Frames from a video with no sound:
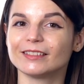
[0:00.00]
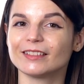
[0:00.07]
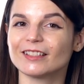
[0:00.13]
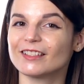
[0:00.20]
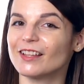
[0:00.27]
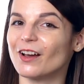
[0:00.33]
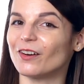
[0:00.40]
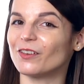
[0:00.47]

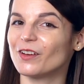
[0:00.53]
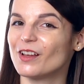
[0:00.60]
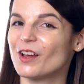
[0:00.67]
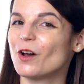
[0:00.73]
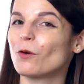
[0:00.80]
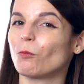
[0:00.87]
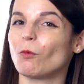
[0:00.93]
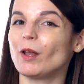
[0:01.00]
So,
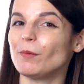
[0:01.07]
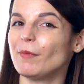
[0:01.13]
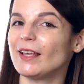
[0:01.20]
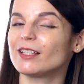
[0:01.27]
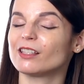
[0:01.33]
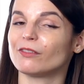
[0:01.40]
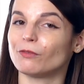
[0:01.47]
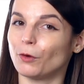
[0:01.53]
what
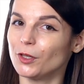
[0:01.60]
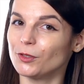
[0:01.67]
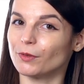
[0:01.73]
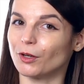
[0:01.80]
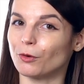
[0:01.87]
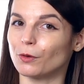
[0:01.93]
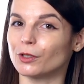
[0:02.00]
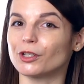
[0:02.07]
makes the voice
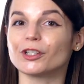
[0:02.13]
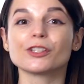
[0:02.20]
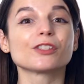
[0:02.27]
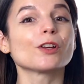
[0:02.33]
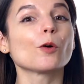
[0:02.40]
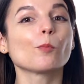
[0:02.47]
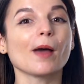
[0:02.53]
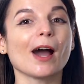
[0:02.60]
recorder
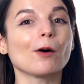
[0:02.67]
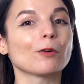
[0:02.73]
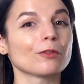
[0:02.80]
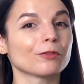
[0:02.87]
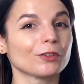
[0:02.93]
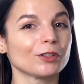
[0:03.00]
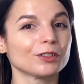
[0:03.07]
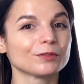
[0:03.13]
so
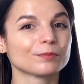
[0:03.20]
powerful?